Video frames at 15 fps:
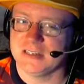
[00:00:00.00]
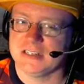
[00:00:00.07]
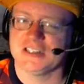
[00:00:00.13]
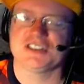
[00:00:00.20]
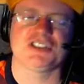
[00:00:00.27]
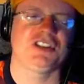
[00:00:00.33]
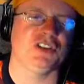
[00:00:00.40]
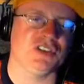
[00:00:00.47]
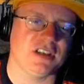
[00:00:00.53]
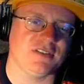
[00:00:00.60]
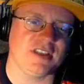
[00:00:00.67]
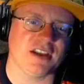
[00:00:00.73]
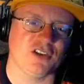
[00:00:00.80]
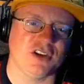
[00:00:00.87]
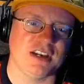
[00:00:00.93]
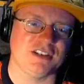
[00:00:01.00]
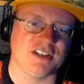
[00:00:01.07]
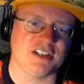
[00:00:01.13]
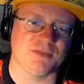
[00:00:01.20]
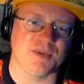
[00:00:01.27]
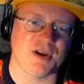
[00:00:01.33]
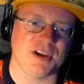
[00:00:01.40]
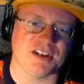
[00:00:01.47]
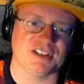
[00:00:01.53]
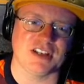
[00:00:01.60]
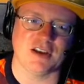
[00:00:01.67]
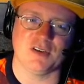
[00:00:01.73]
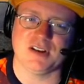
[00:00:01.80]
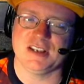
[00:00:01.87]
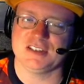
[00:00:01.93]
Does it still give that crazy experience
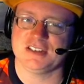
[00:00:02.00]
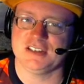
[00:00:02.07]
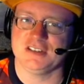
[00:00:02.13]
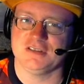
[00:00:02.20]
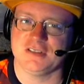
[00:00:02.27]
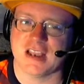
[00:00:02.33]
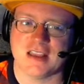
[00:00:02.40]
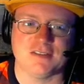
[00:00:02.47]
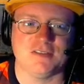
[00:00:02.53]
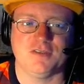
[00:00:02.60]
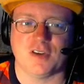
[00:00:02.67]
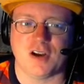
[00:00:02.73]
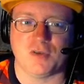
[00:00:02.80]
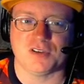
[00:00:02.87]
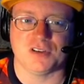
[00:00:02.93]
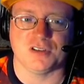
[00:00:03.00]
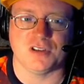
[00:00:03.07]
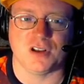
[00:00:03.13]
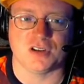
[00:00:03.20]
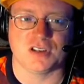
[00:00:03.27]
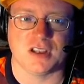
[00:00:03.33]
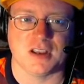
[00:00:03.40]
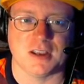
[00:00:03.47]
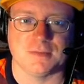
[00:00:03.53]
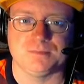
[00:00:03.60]
nowadays, too? I haven't fought one in a long time.